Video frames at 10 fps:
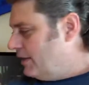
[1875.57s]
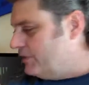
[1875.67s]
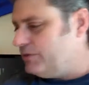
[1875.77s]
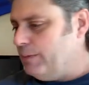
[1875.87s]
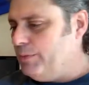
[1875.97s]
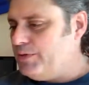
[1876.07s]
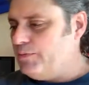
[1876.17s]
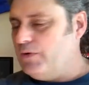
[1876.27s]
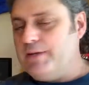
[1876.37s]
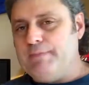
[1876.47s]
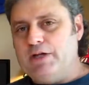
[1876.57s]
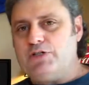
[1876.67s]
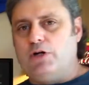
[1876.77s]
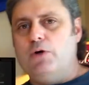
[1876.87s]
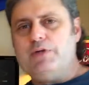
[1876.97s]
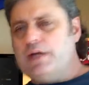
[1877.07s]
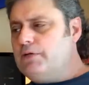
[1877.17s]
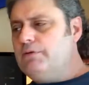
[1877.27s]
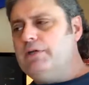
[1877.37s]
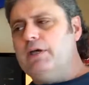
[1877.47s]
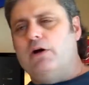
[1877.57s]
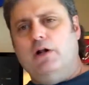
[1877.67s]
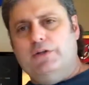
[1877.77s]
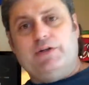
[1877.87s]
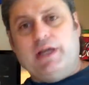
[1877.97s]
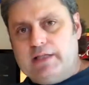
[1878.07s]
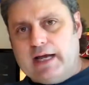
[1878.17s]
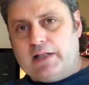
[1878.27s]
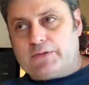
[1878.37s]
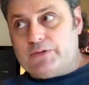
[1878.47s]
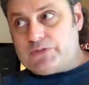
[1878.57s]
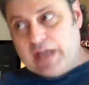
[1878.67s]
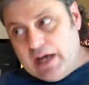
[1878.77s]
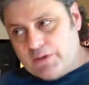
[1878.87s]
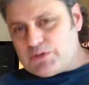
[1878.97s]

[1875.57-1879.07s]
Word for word: And someone would mention, oh yeah, you can get all the Night Galleries now.